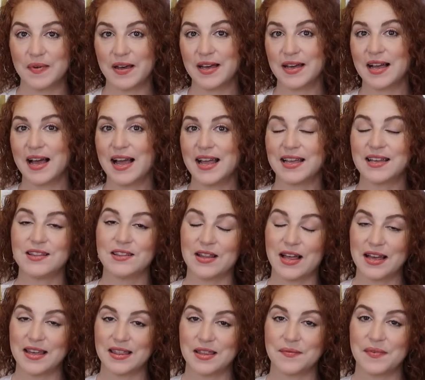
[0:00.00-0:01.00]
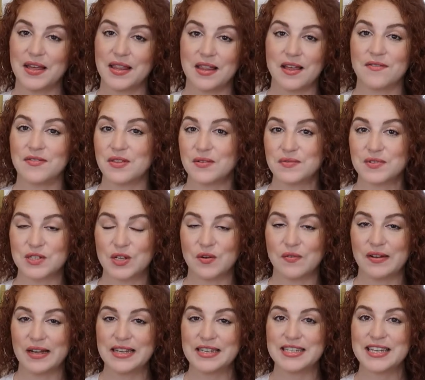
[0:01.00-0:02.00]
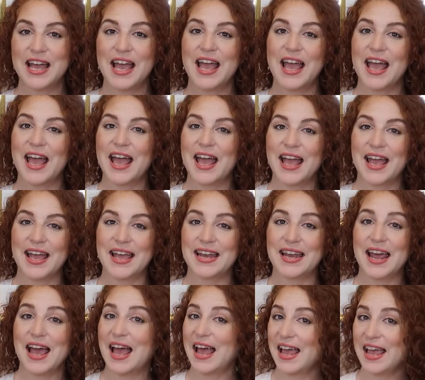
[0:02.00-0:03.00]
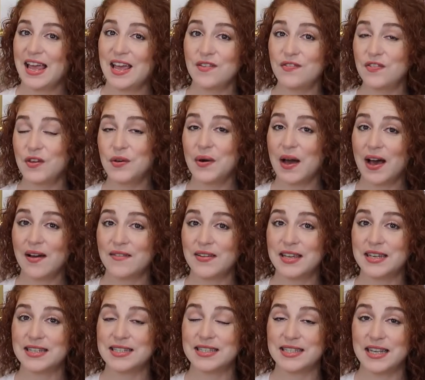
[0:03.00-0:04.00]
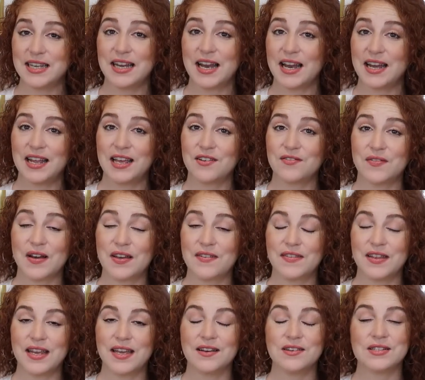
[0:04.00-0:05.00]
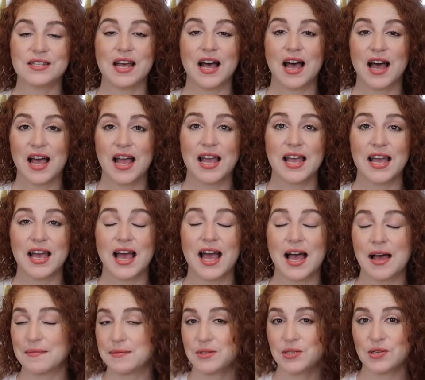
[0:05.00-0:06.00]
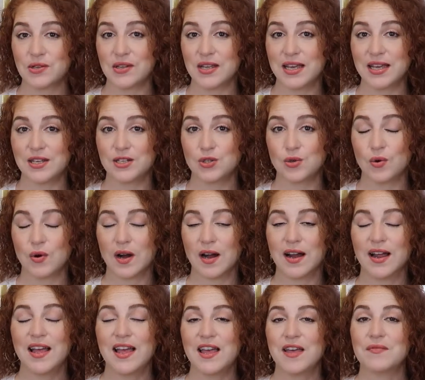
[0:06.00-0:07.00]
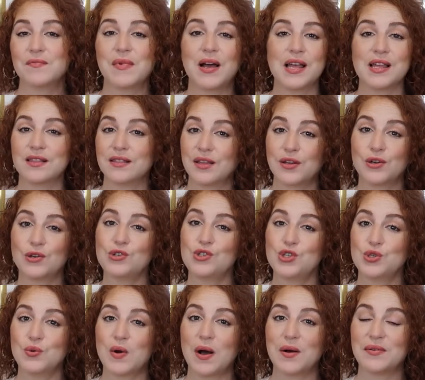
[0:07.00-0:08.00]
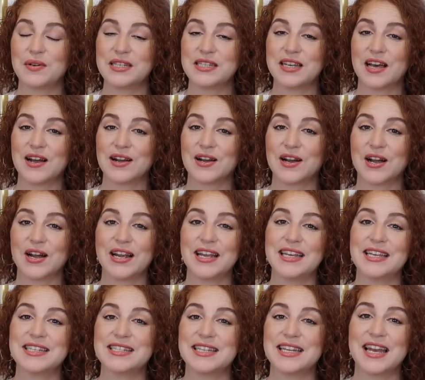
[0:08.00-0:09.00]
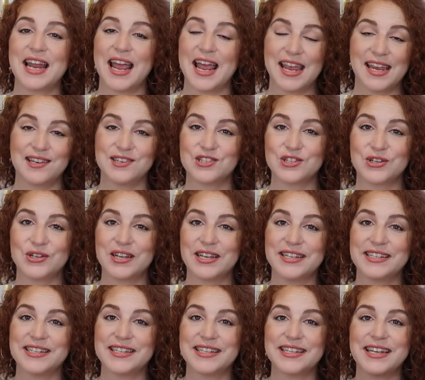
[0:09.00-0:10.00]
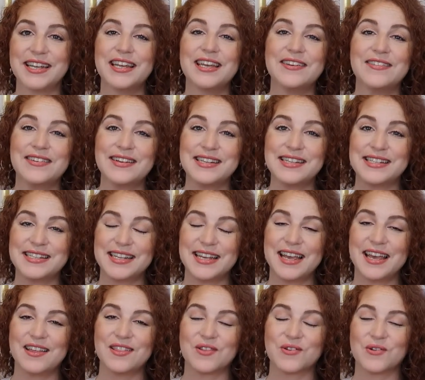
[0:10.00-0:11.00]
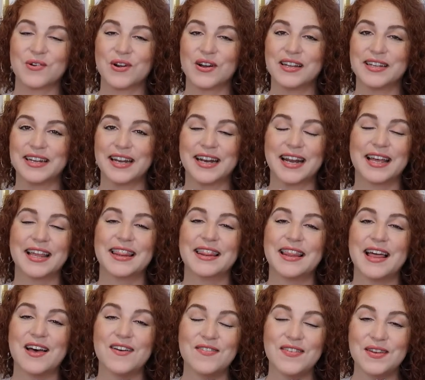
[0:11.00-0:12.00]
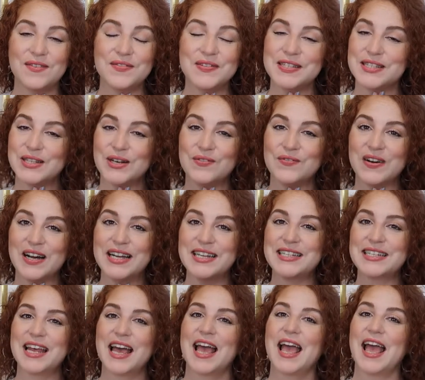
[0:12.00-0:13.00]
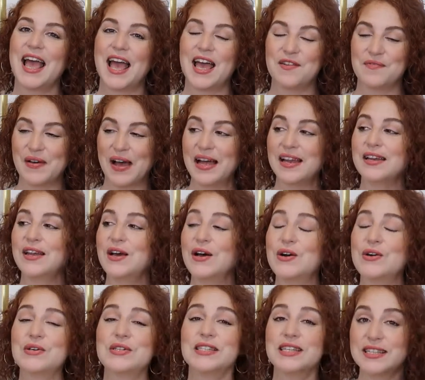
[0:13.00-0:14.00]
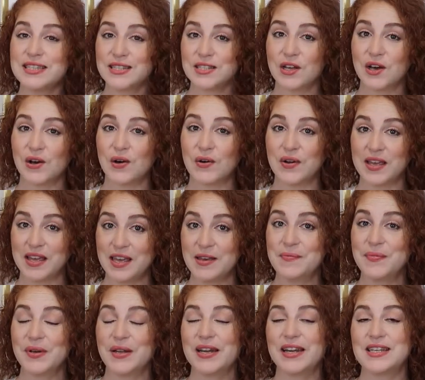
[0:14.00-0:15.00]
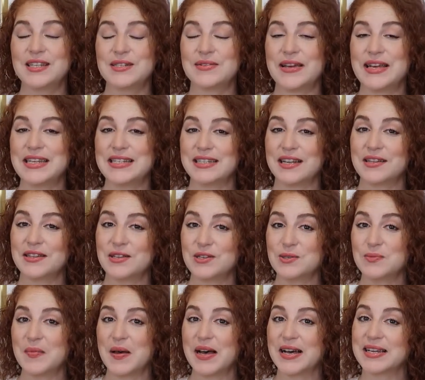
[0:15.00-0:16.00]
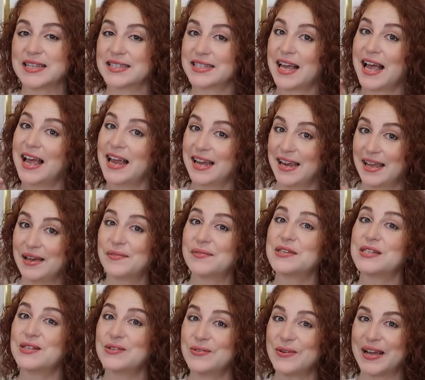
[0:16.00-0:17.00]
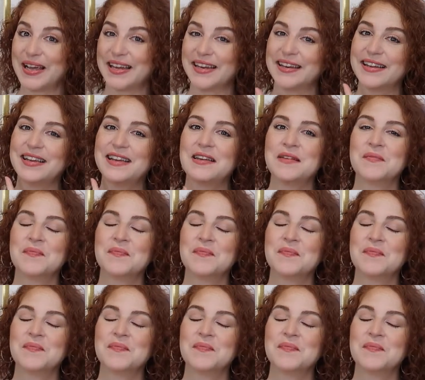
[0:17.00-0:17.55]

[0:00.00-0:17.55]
I collect them, I love them so much. And if you haven't seen any of my videos, I absolutely adore my little Chihuahua Tucker. He's an angel and the cutest thing in the world, and I love him so much. And Matt knows, so he put his face on those mugs and it was a win.